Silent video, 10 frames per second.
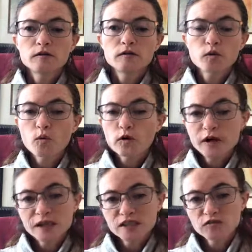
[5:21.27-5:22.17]
your work
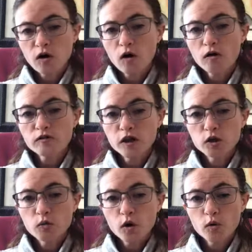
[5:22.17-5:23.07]
has evolved and
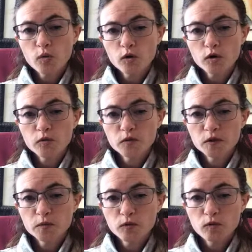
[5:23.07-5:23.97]
you want to work with
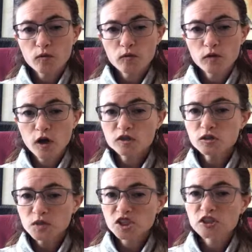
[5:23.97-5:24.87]
people who, not
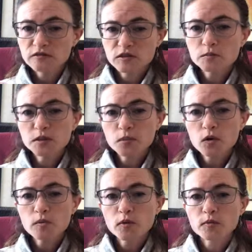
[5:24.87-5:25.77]
so much different
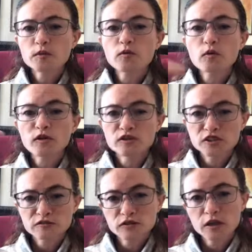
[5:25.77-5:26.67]
people, but people who are a
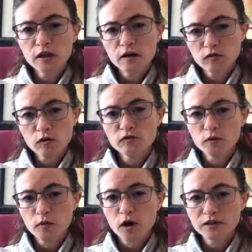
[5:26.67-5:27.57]
different level of
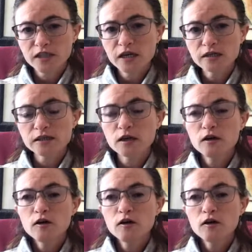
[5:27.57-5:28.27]
their process.